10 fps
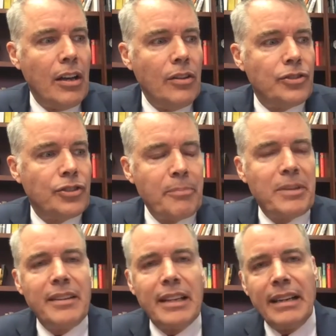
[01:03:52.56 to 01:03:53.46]

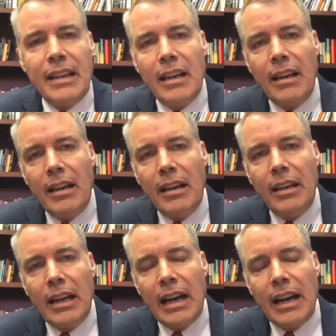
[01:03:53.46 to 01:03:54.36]
something that
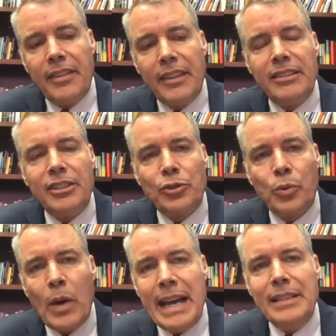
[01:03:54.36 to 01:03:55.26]
I think
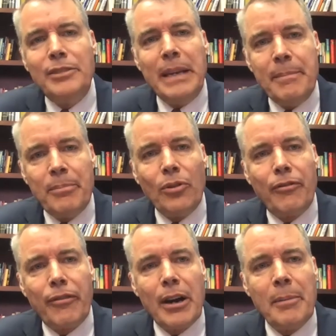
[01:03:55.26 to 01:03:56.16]
dissuades people
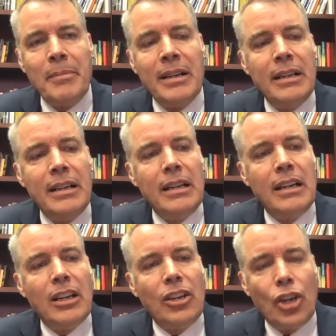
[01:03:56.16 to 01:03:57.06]
from
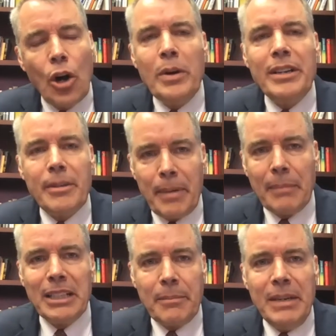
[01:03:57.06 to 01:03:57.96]
going to
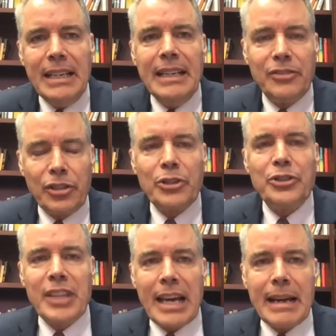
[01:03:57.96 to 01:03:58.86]
public meetings that are
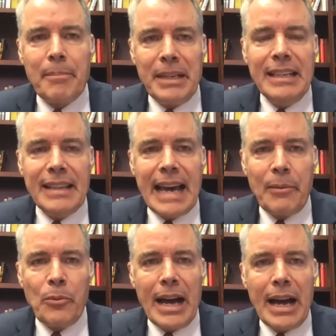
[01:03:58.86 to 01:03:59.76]
set up in that
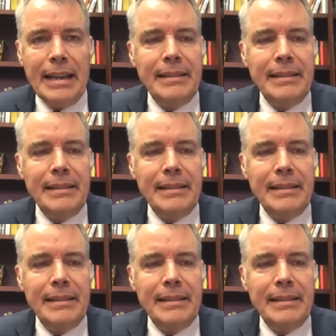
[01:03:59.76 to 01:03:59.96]
way.